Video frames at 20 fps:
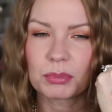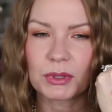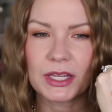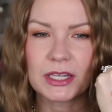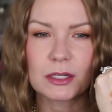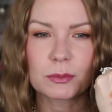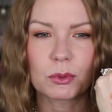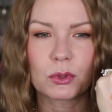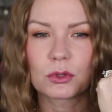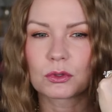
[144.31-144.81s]

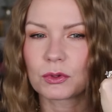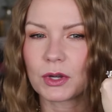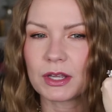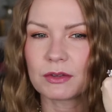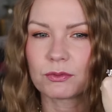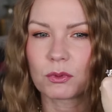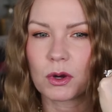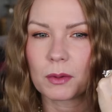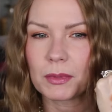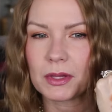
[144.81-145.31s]
blendable,
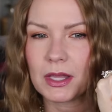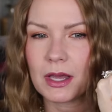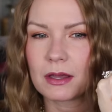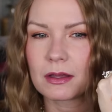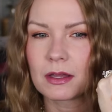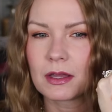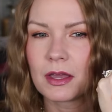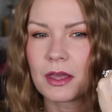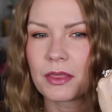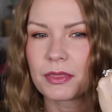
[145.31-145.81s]
great
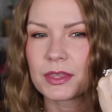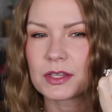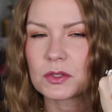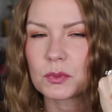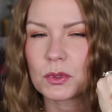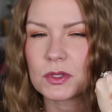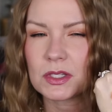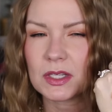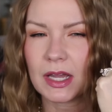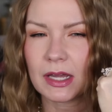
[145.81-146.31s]
formula. This
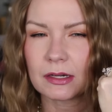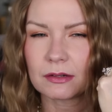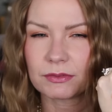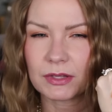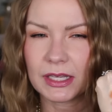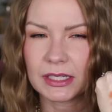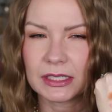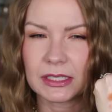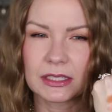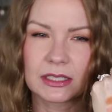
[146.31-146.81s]
one's kind of
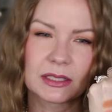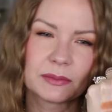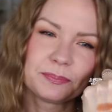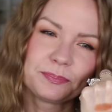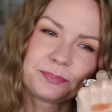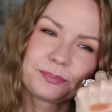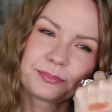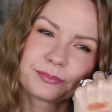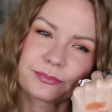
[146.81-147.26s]
like a,